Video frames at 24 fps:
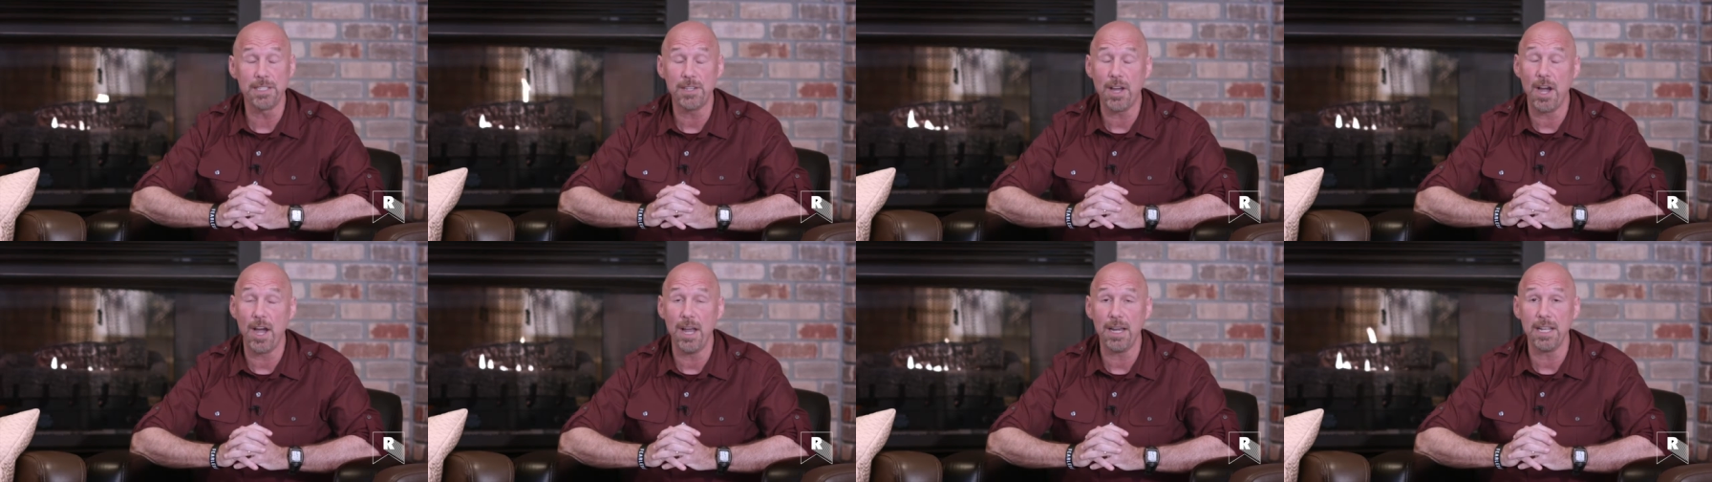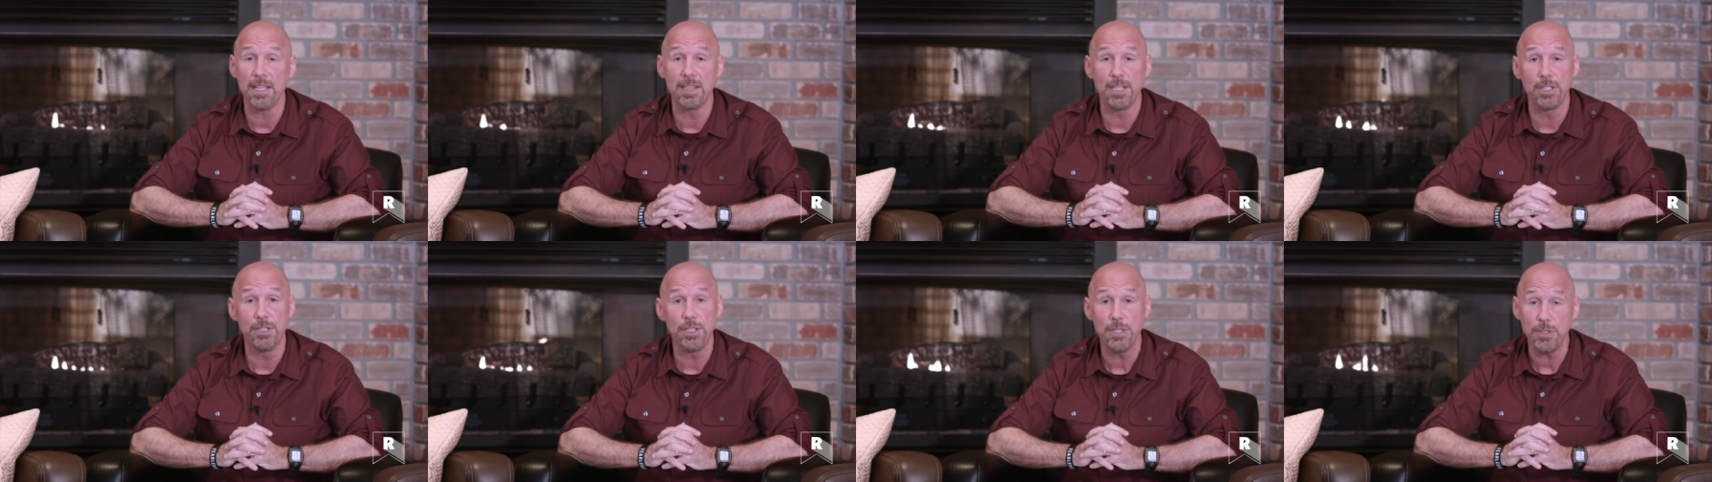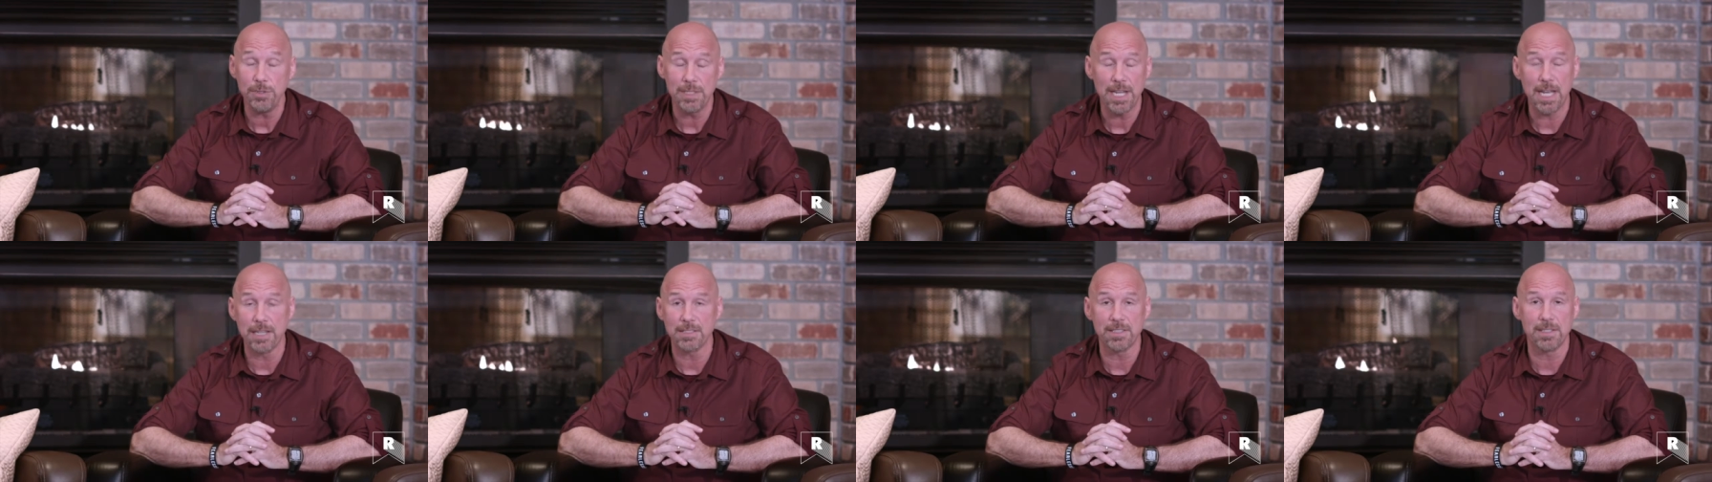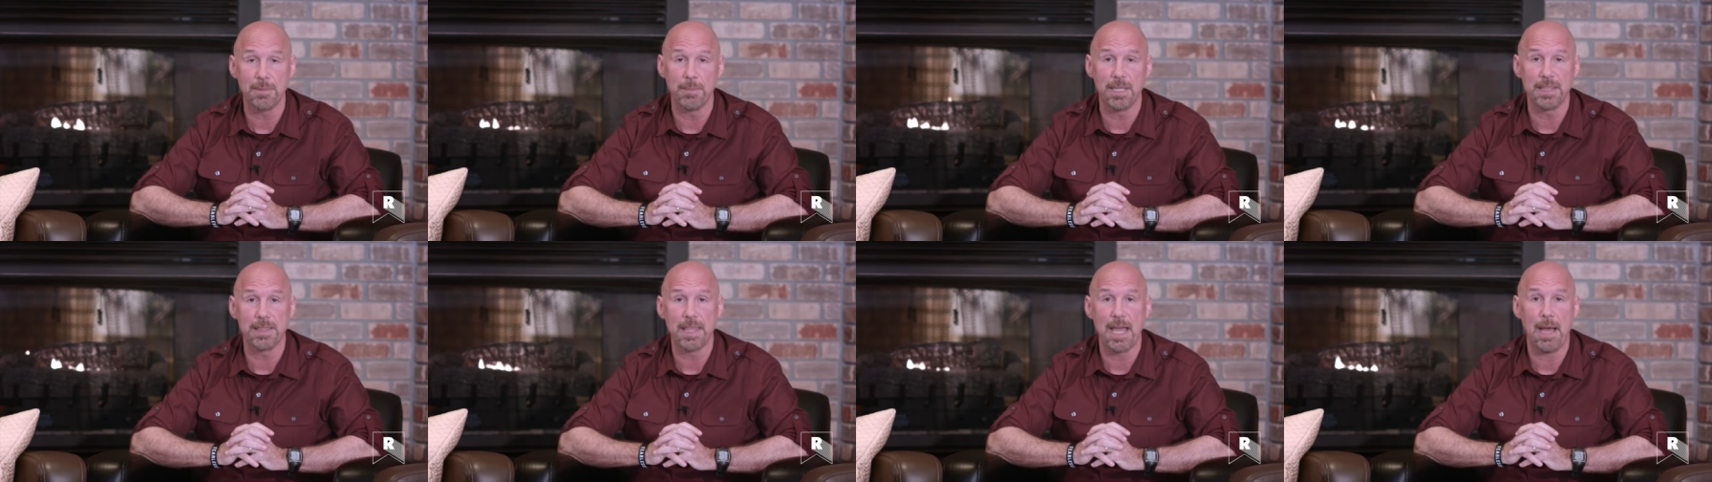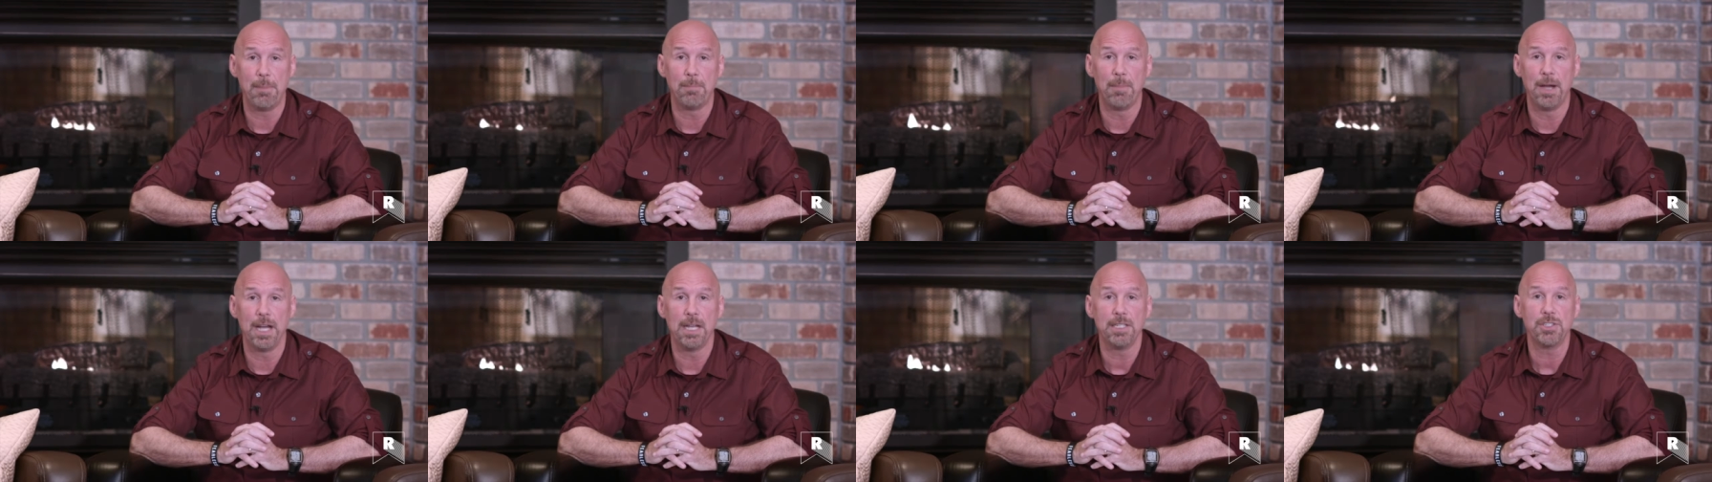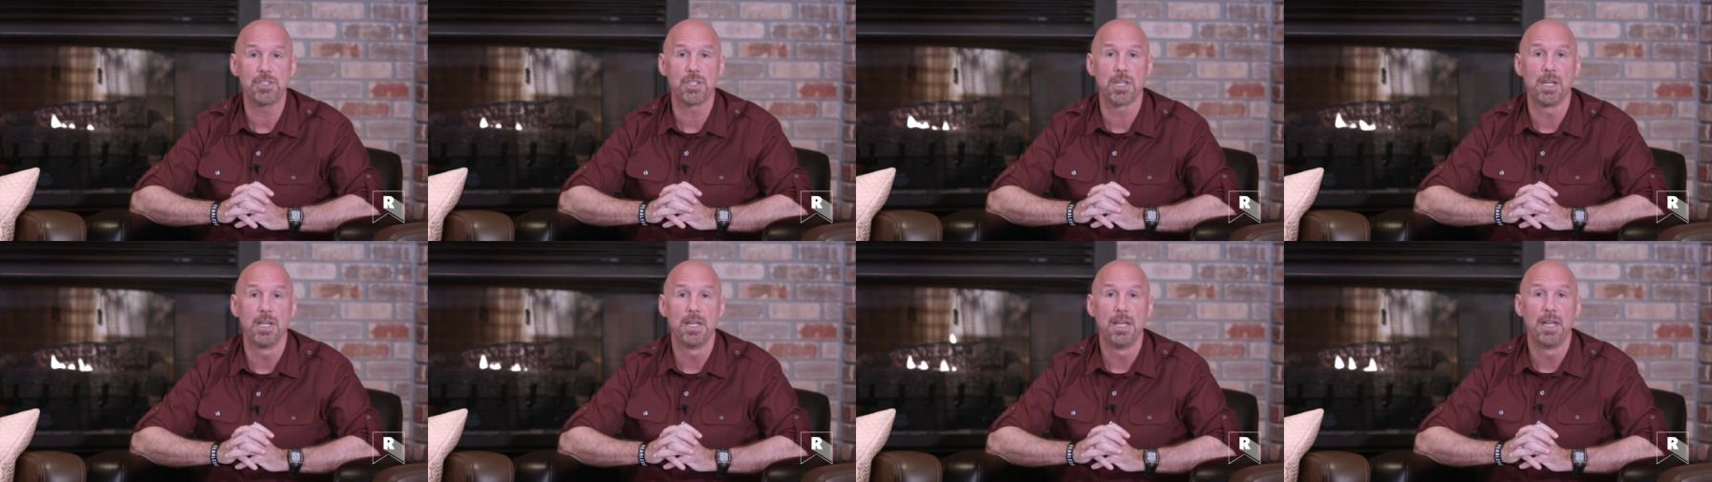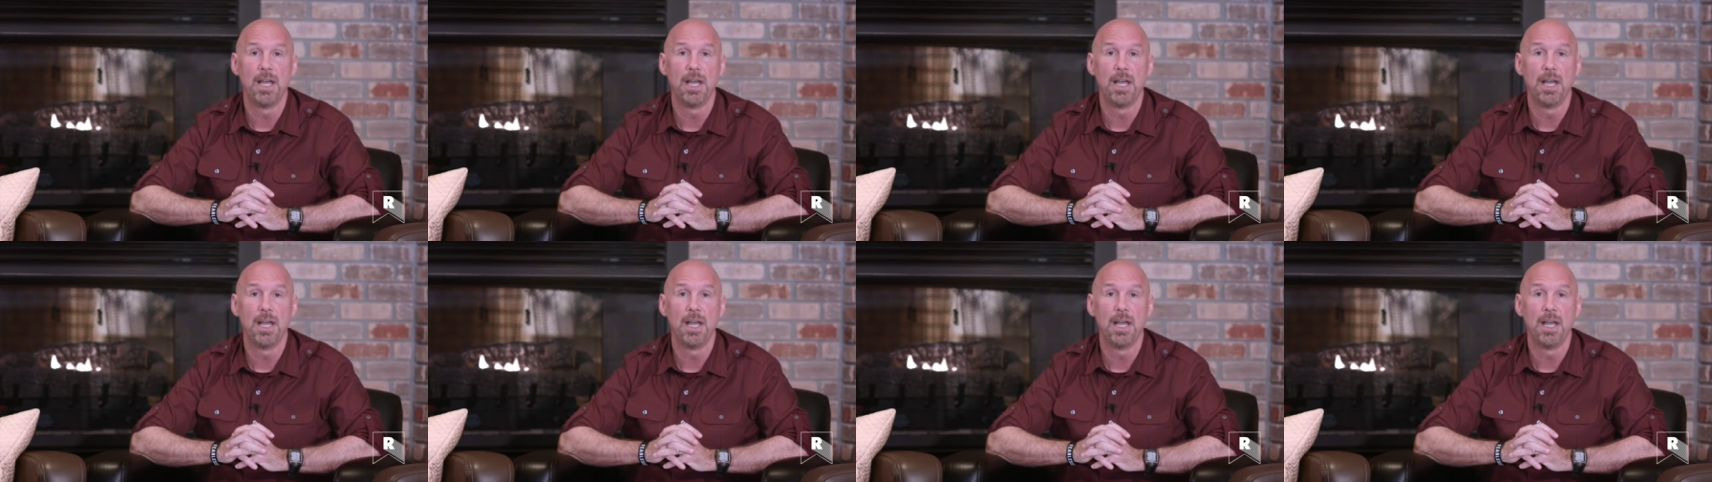taught in the New Testament that much.